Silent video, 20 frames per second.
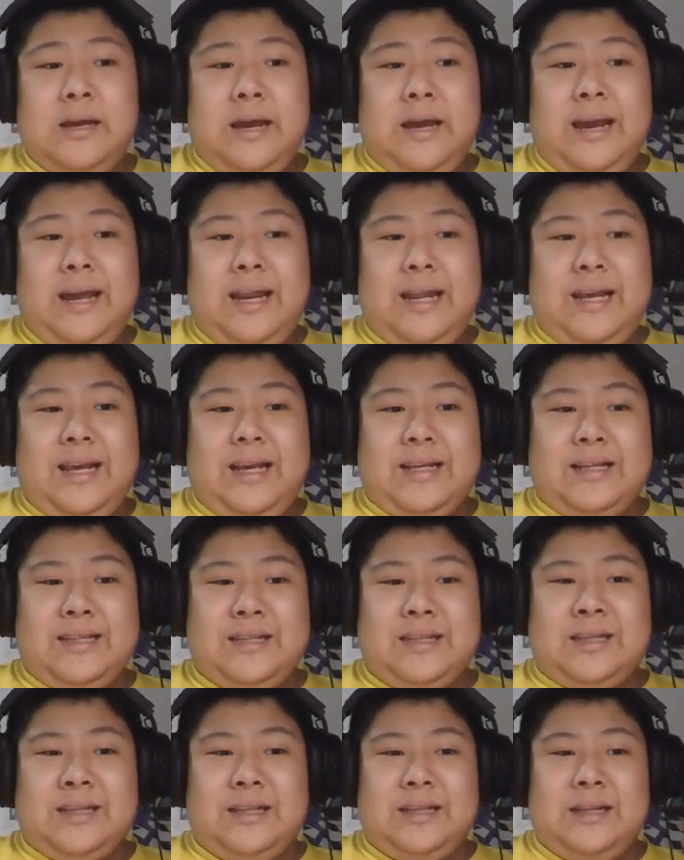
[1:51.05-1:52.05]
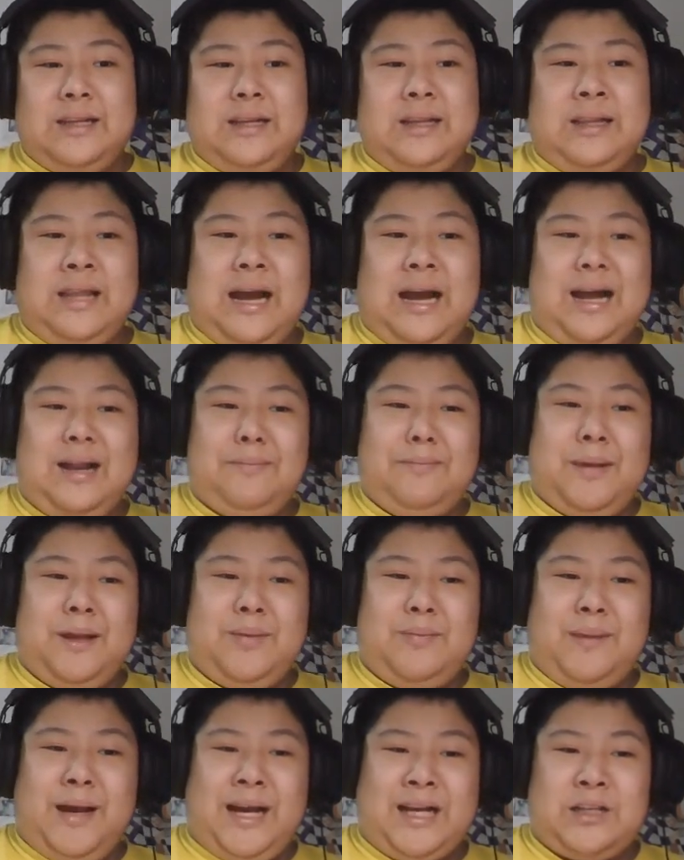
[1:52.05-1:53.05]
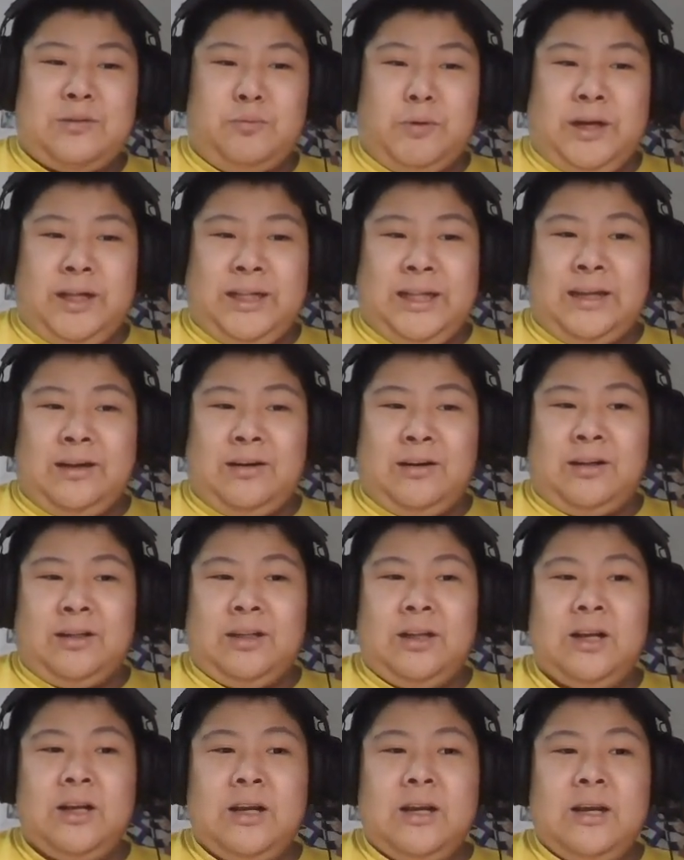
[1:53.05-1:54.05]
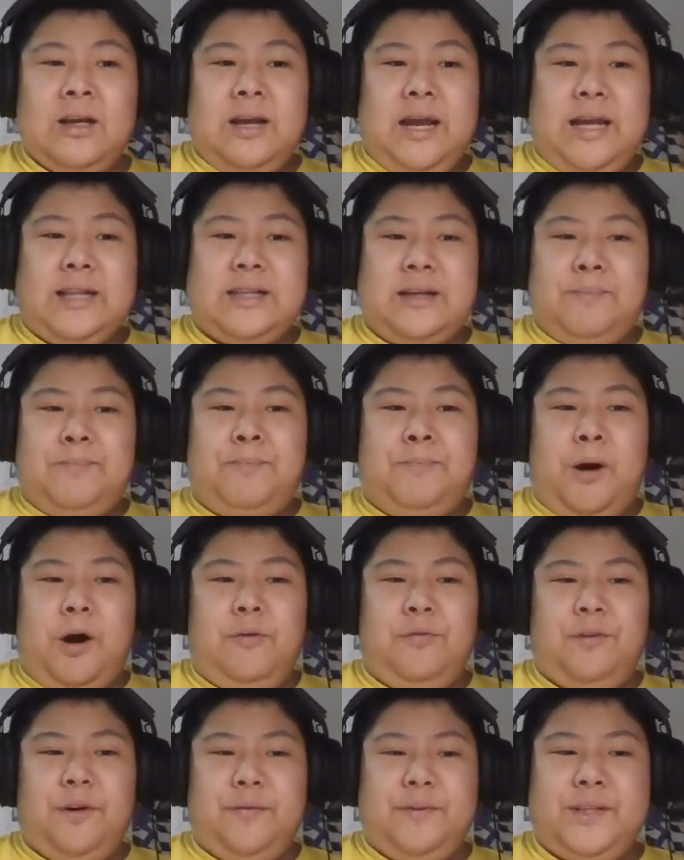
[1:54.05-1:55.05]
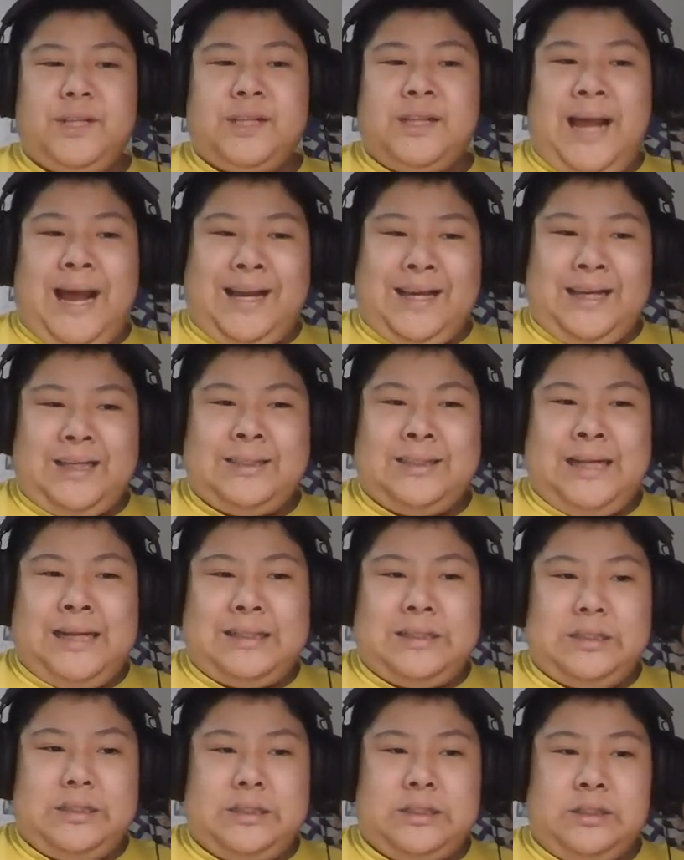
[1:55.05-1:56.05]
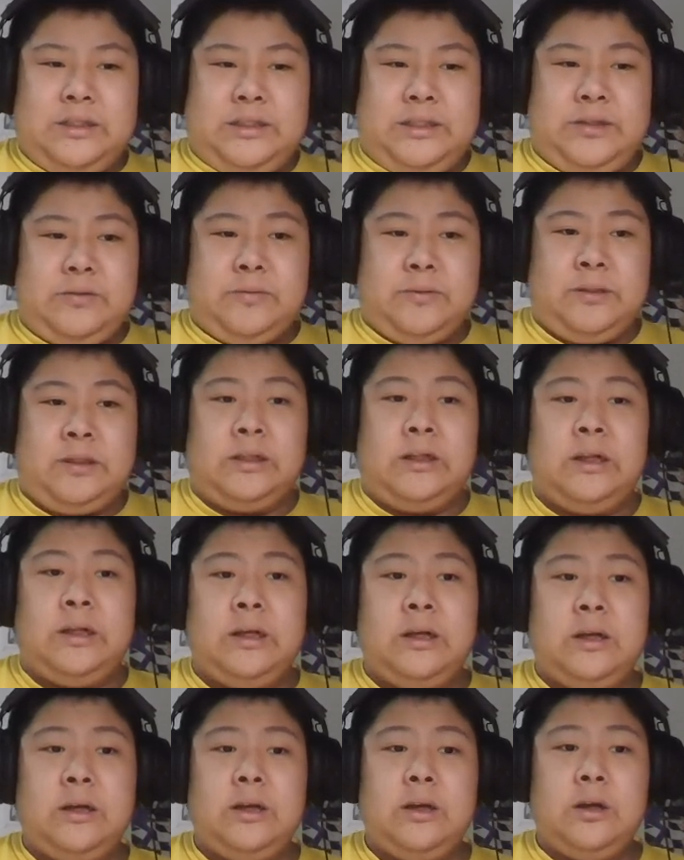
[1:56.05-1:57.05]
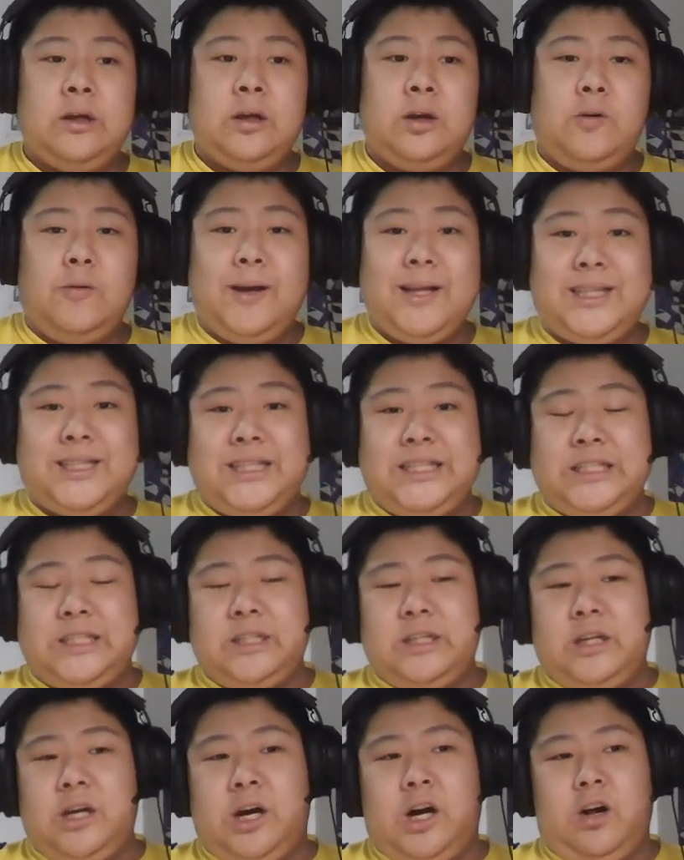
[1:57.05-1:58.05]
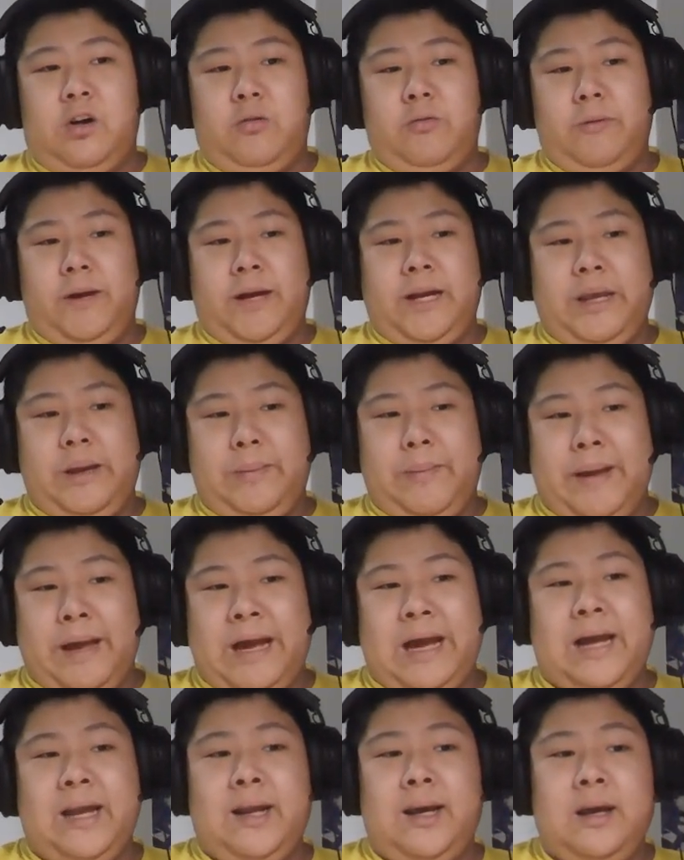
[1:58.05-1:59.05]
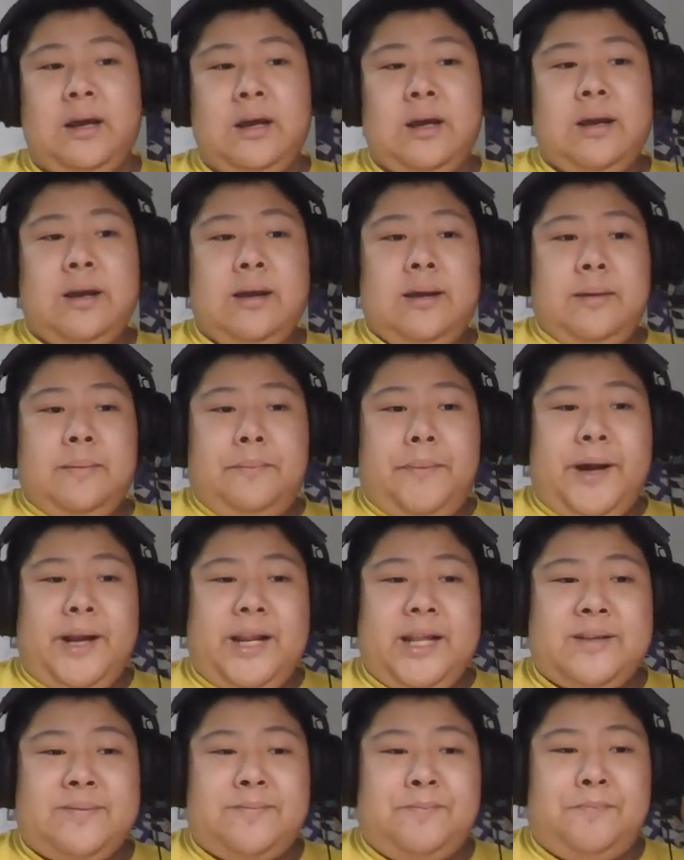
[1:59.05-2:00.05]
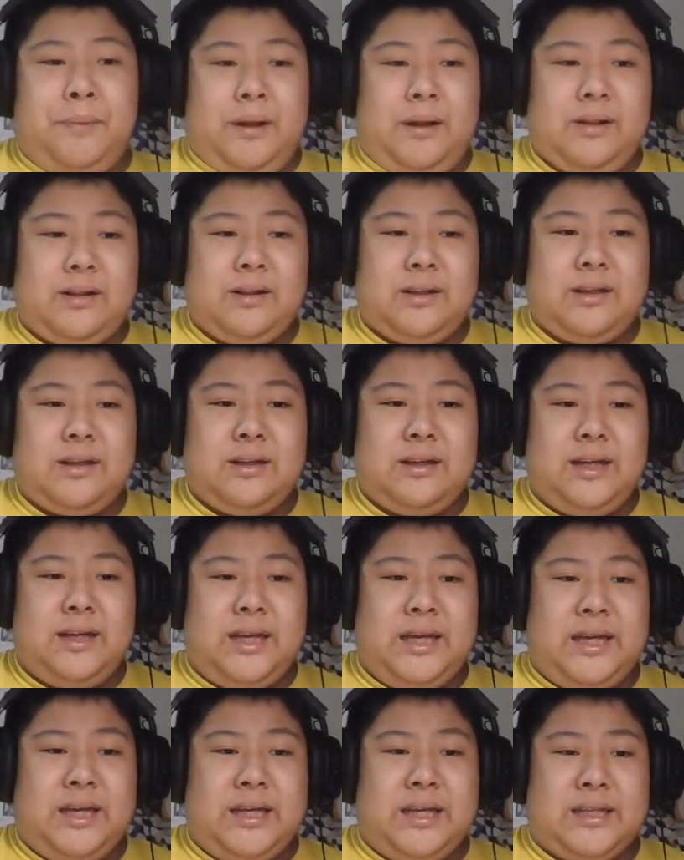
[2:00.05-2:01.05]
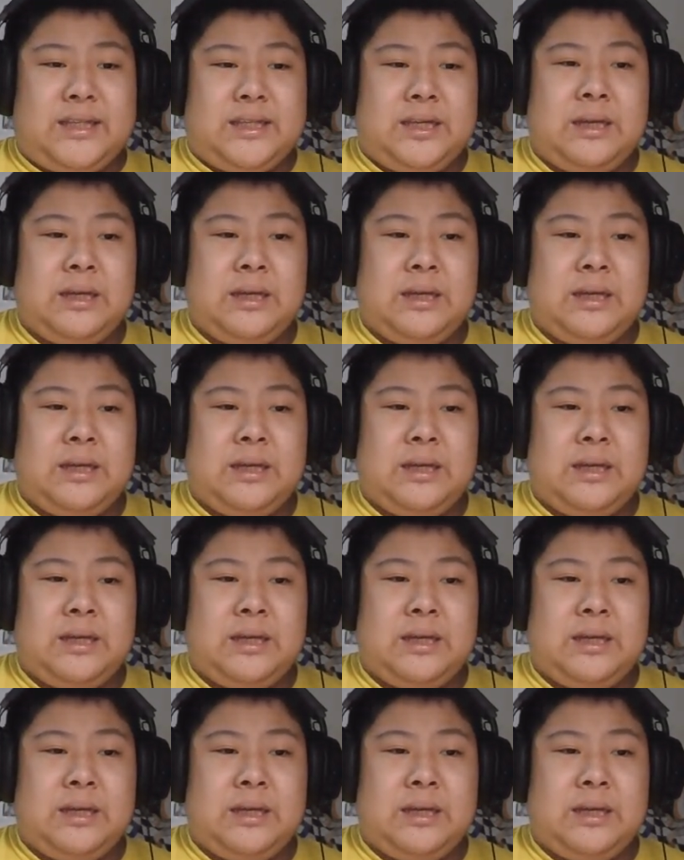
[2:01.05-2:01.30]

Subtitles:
It is not min-maxed well at all. Both of its attacking stats are equal, which is already bad. But its bulk is